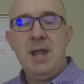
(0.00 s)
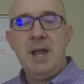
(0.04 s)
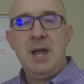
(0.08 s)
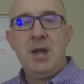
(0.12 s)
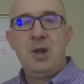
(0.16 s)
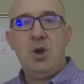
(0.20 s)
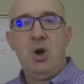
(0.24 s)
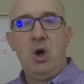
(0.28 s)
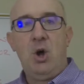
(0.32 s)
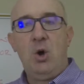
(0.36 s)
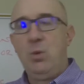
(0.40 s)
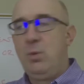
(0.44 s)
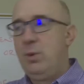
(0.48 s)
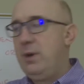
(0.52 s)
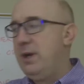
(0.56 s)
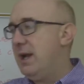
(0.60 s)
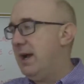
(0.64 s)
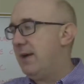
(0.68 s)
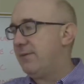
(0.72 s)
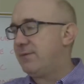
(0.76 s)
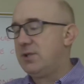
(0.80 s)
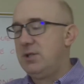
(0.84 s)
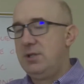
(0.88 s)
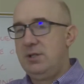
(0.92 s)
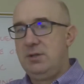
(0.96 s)
And all we
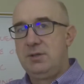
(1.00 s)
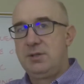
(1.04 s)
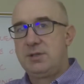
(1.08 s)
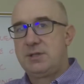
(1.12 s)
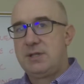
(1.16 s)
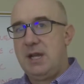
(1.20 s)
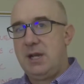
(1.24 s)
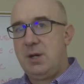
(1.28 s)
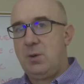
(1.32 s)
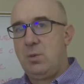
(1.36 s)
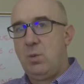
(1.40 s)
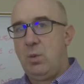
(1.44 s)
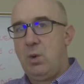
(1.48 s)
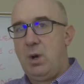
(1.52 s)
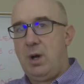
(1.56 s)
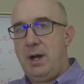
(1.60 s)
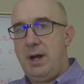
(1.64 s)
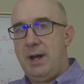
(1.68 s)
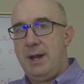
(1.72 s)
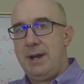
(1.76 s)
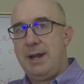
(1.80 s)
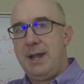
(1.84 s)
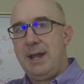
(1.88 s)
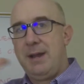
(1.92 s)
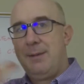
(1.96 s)
have to do is take
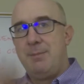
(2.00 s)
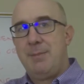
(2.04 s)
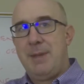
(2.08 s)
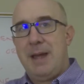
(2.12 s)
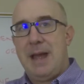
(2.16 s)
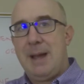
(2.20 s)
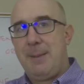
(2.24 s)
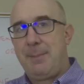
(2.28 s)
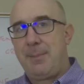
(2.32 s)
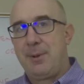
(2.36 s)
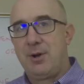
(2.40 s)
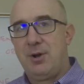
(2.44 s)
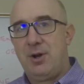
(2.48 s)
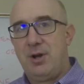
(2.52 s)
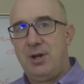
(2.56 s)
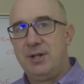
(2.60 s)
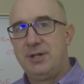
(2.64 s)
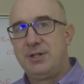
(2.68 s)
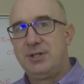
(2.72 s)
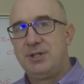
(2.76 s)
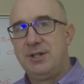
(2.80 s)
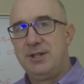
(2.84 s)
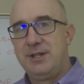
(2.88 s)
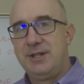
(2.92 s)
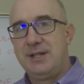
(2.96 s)
one and map it
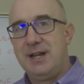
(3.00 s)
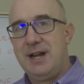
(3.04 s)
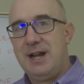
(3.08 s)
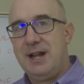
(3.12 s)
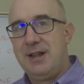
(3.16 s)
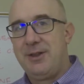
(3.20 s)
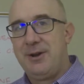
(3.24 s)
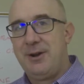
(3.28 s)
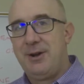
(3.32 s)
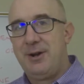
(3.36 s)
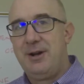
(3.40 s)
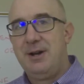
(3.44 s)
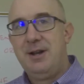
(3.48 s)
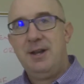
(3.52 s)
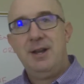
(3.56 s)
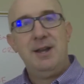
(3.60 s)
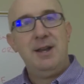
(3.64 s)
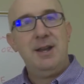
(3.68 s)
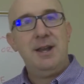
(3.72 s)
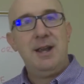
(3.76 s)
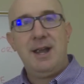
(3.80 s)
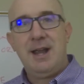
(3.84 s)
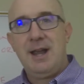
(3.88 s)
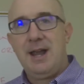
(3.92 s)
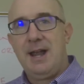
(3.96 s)
onto the other,
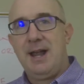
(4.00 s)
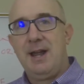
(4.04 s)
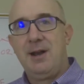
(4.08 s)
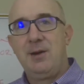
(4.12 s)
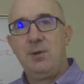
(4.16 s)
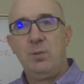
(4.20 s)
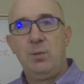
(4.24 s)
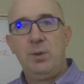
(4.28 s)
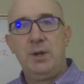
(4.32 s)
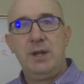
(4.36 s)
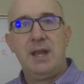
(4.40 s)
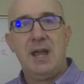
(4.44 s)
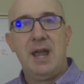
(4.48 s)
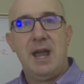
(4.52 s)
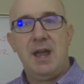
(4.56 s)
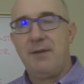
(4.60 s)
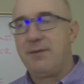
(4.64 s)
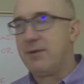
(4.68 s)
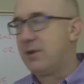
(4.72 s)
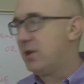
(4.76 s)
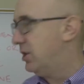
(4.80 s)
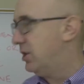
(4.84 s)
and we have